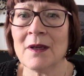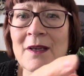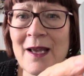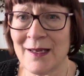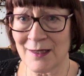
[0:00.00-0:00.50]

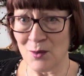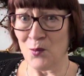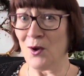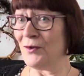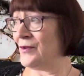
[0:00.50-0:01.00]
And it's a
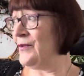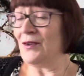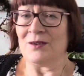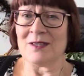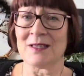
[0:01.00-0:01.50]
wand, for
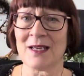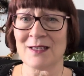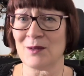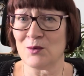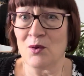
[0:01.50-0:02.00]
goodness sake.
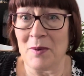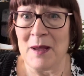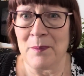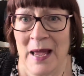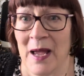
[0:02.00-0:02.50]
So it's all
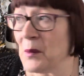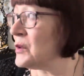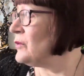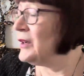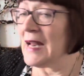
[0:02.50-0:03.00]
about
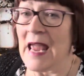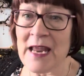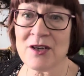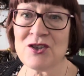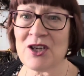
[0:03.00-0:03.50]
power and
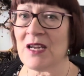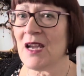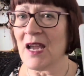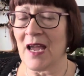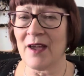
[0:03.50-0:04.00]
energy
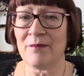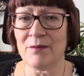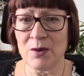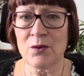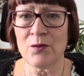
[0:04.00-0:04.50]
and
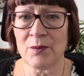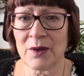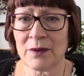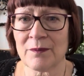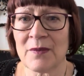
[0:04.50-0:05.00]

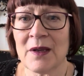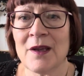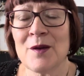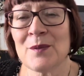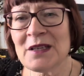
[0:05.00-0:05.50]
movement.
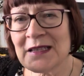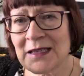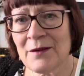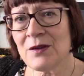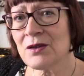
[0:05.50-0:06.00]
But
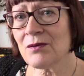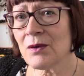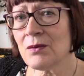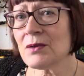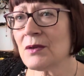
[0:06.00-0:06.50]
7s are
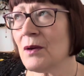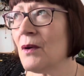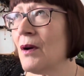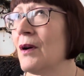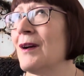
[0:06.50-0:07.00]

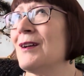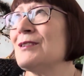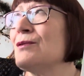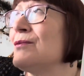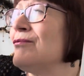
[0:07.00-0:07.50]
also
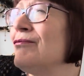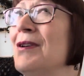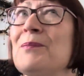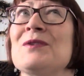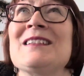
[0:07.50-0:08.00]
sort of
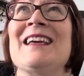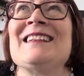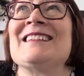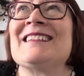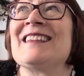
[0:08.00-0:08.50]

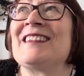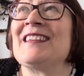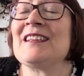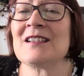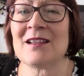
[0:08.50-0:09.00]
represent
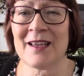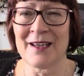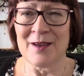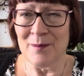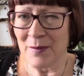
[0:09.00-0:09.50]
things like
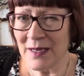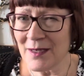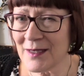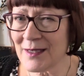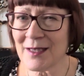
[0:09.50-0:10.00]
making
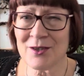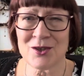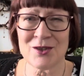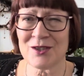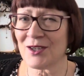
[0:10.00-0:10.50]

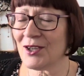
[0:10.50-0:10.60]
decisions and